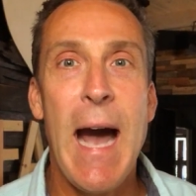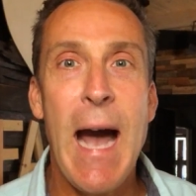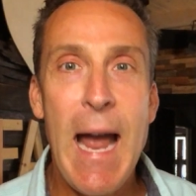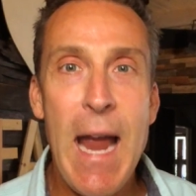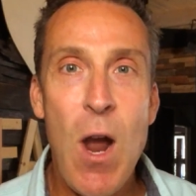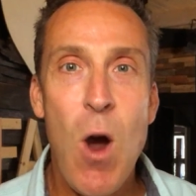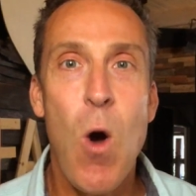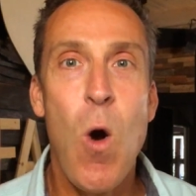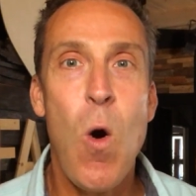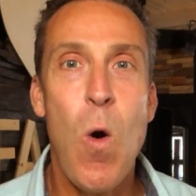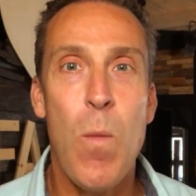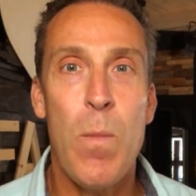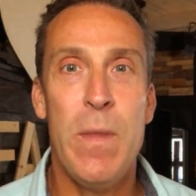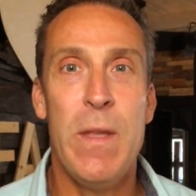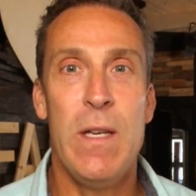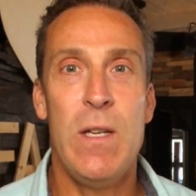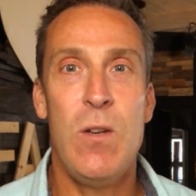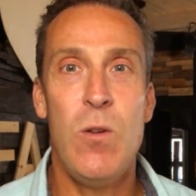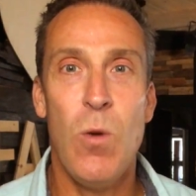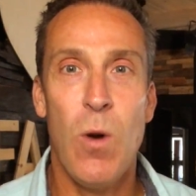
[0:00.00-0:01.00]
I hope
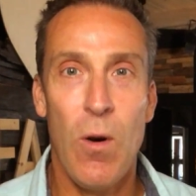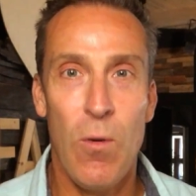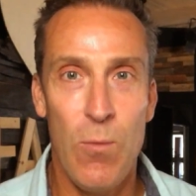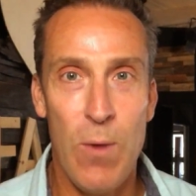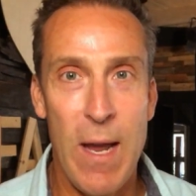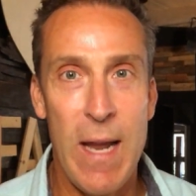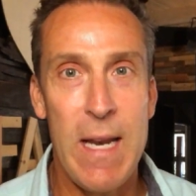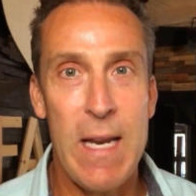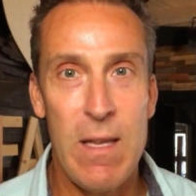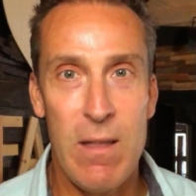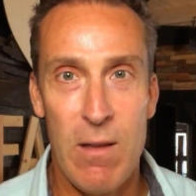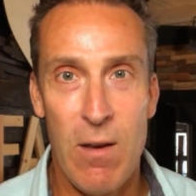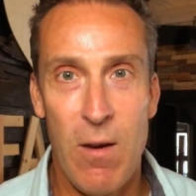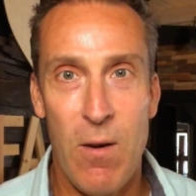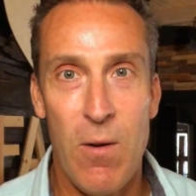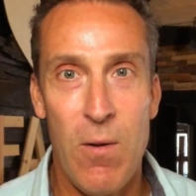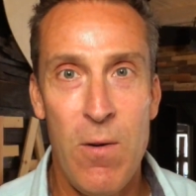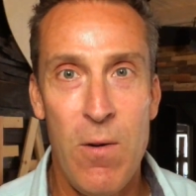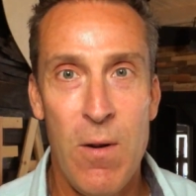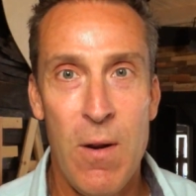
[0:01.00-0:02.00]
that you are ready,
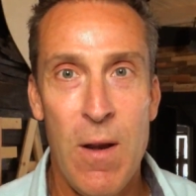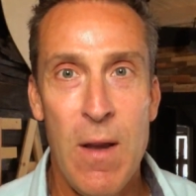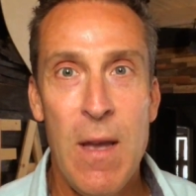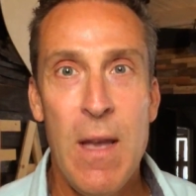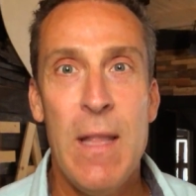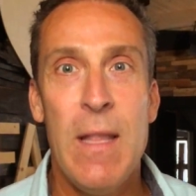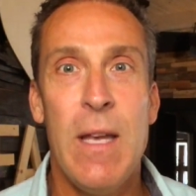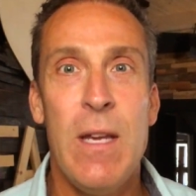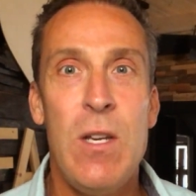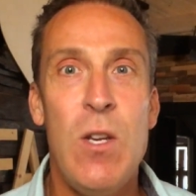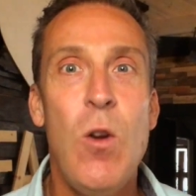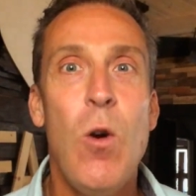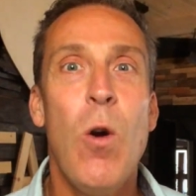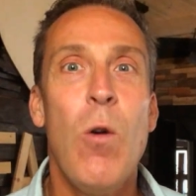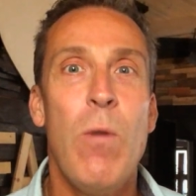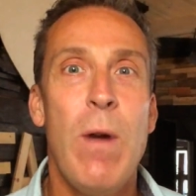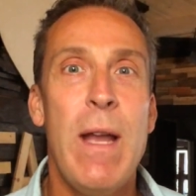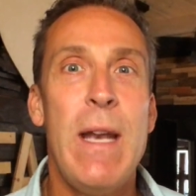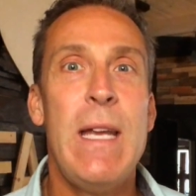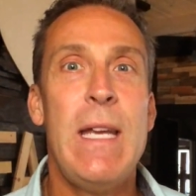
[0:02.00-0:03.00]
though, that you are
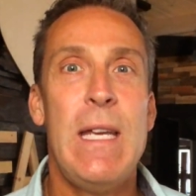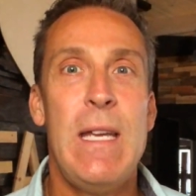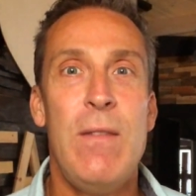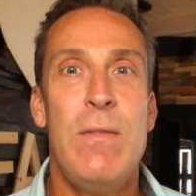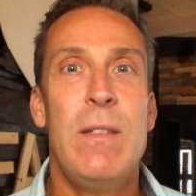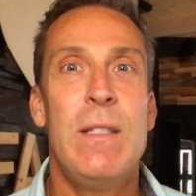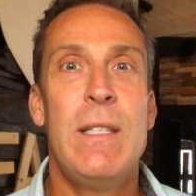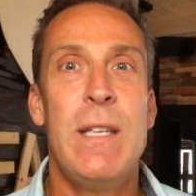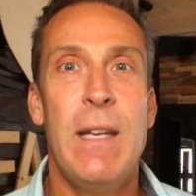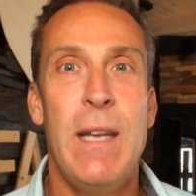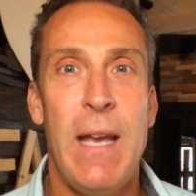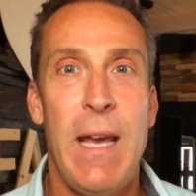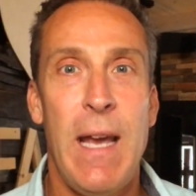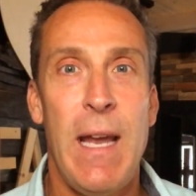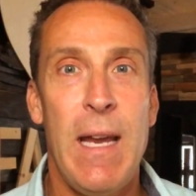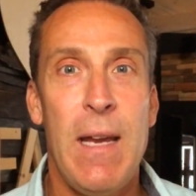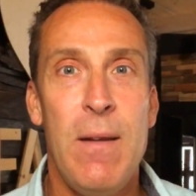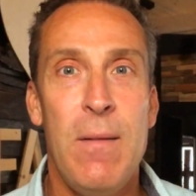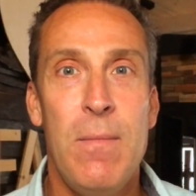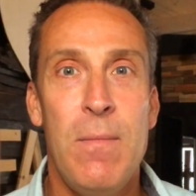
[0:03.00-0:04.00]
ready even
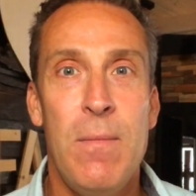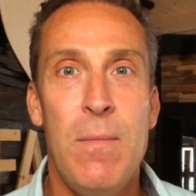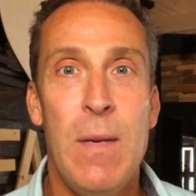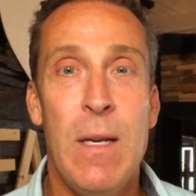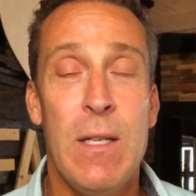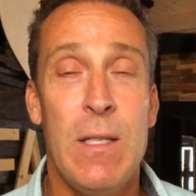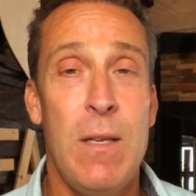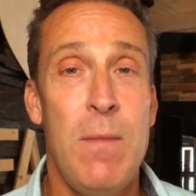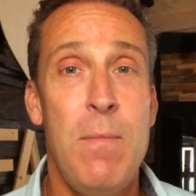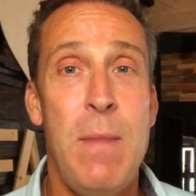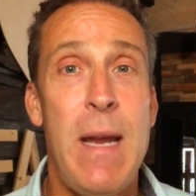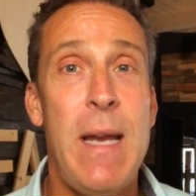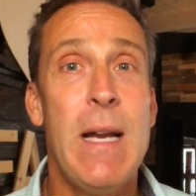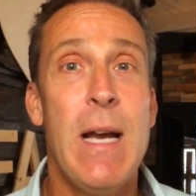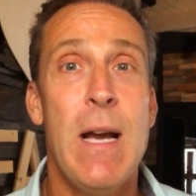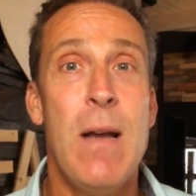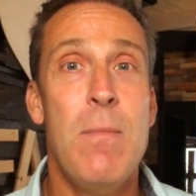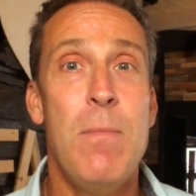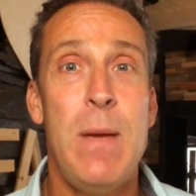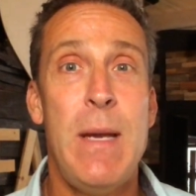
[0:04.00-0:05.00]
today, because it may
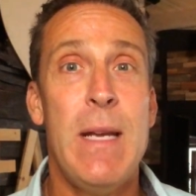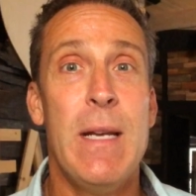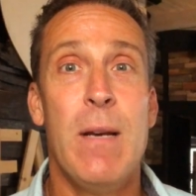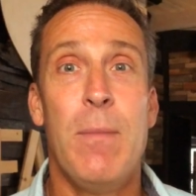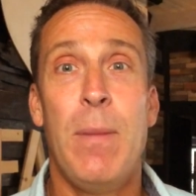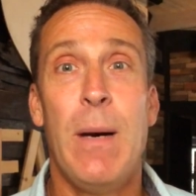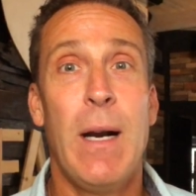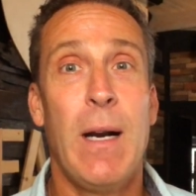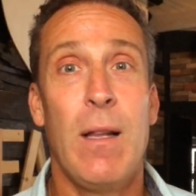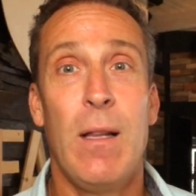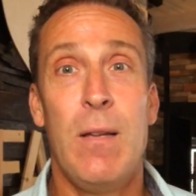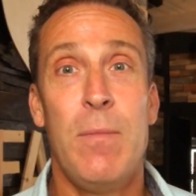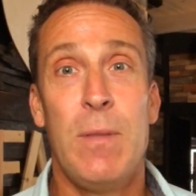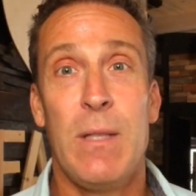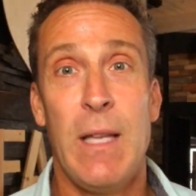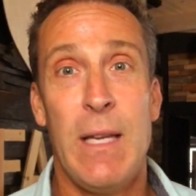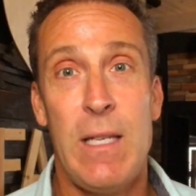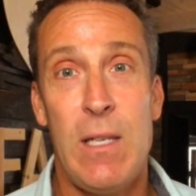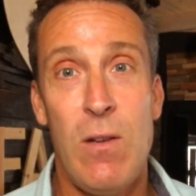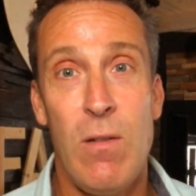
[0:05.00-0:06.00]
not be an apocalypse
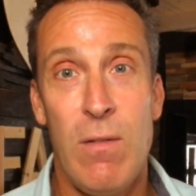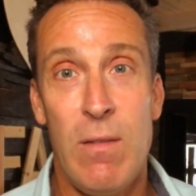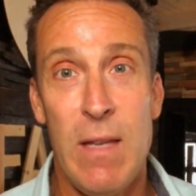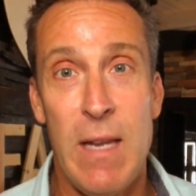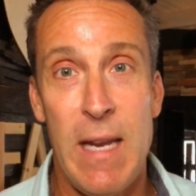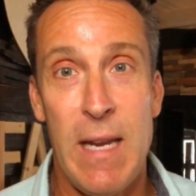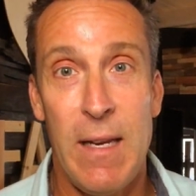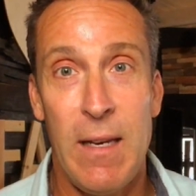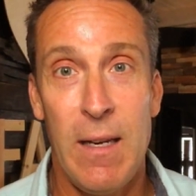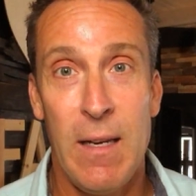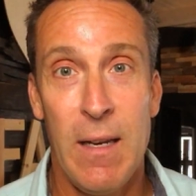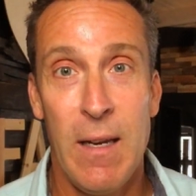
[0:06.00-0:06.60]
like you think,